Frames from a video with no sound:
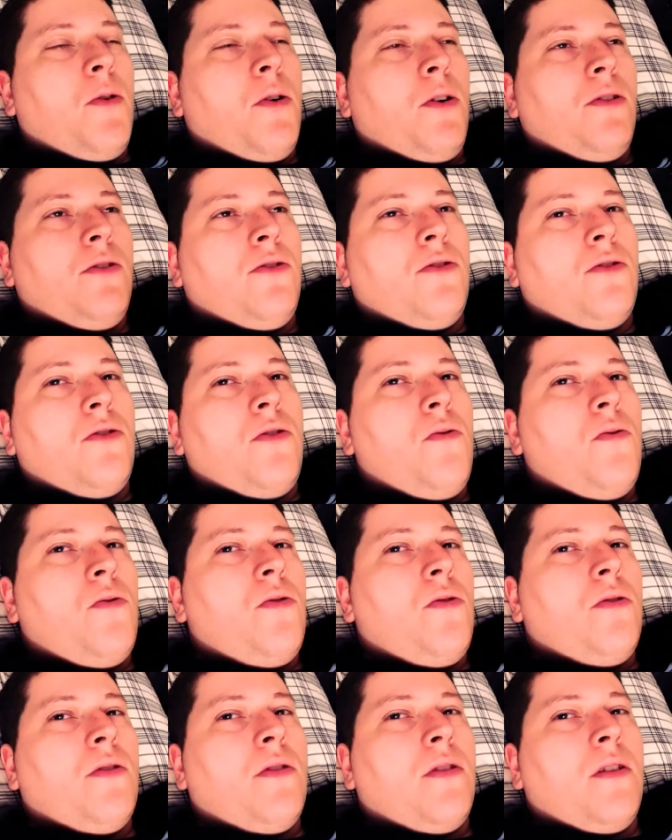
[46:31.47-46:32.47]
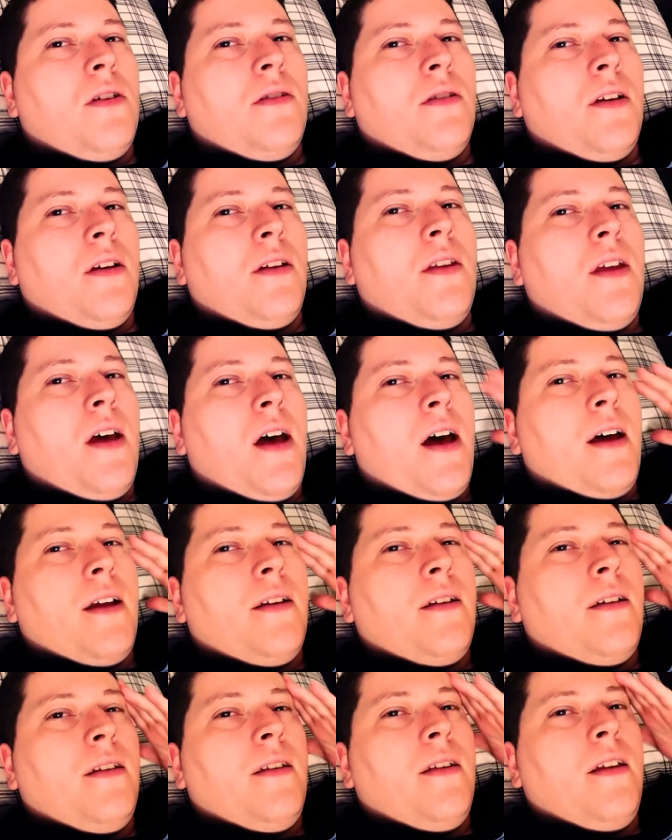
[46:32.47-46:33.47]
focus more on school and things
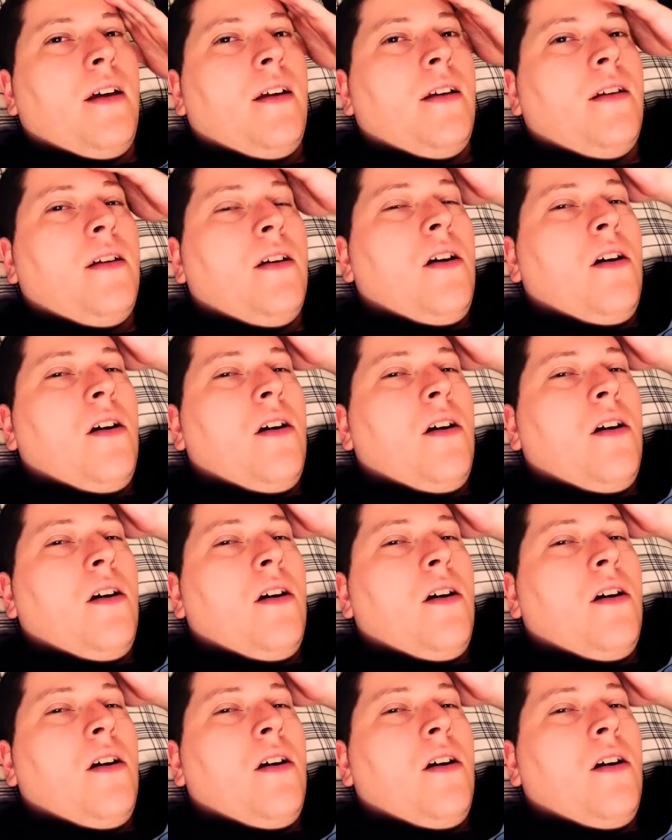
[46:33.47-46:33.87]
like that.